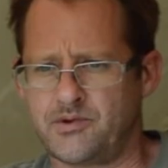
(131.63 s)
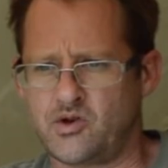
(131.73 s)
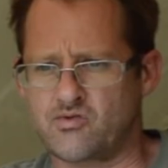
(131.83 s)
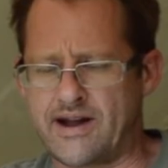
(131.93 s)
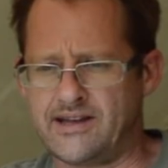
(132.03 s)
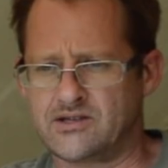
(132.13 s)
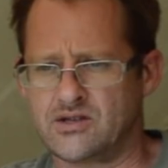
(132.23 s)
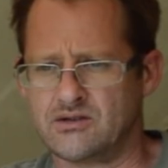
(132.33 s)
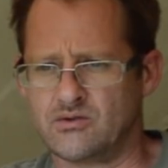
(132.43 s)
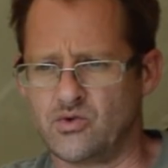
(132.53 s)

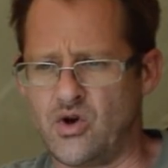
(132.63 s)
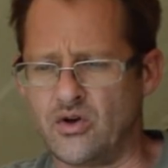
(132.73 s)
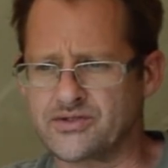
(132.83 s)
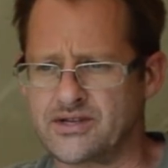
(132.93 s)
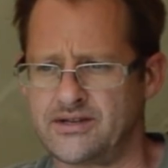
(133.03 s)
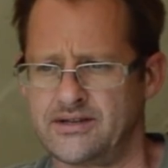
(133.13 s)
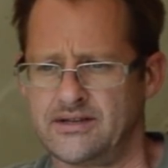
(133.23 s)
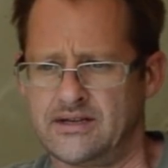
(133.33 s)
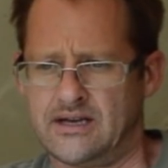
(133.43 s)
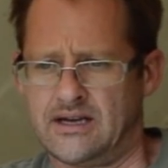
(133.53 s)
great or not,
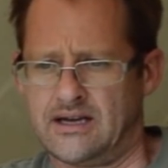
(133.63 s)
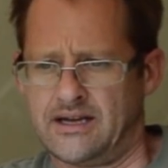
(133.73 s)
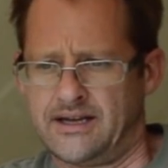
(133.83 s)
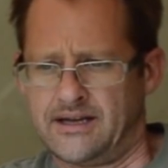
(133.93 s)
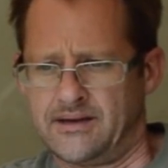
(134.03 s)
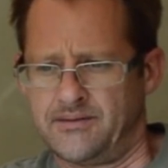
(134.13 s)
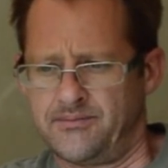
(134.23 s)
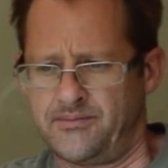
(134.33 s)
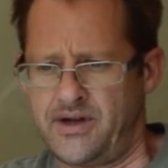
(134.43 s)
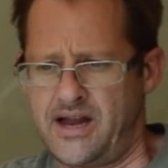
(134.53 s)

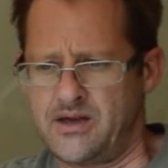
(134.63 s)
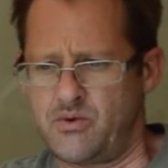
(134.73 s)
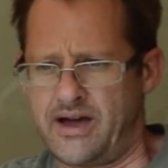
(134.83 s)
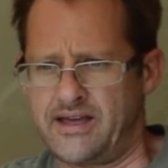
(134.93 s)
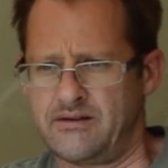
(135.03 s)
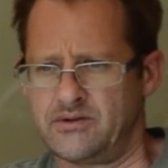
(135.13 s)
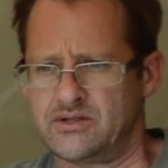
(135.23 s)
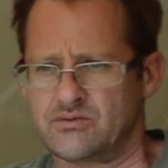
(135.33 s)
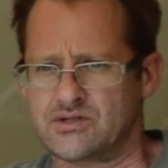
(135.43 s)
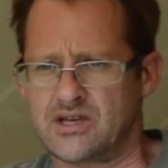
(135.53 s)
but anyway, we
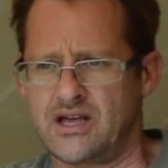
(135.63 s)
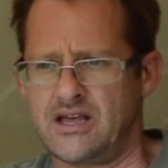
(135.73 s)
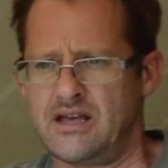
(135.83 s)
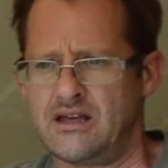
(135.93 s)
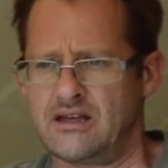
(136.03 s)
shall see.